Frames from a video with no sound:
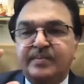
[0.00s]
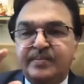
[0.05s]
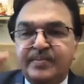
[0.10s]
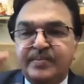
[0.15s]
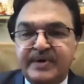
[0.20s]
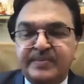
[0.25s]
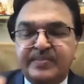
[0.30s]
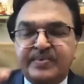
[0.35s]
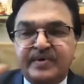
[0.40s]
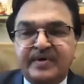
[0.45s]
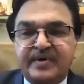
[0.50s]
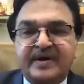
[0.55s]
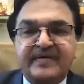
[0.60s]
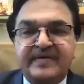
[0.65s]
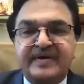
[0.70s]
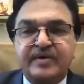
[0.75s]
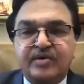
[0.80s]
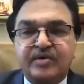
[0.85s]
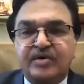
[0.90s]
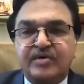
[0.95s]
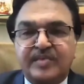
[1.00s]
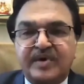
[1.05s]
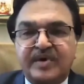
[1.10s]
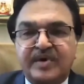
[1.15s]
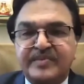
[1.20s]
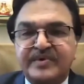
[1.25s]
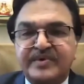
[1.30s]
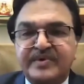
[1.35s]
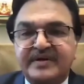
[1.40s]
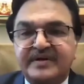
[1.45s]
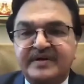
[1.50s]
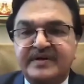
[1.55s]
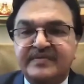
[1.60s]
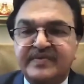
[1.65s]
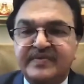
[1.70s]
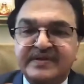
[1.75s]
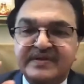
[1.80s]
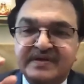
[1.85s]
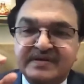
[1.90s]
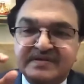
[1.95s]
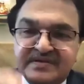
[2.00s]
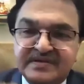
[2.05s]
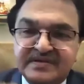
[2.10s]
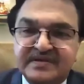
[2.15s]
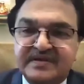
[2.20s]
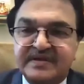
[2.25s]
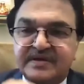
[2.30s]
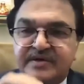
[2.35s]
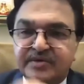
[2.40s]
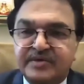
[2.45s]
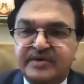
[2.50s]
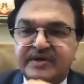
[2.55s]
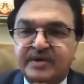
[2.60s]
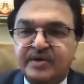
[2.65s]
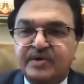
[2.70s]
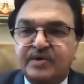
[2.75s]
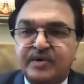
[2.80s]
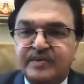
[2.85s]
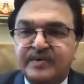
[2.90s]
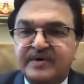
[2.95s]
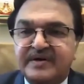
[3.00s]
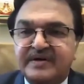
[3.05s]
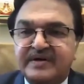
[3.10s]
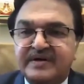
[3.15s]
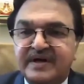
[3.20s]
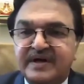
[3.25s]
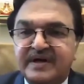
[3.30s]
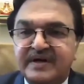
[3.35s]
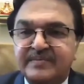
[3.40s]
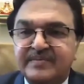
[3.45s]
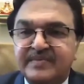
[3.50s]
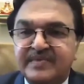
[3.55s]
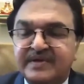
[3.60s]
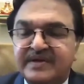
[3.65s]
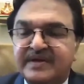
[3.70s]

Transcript: people are having comorbidity when they're sitting during COVID time.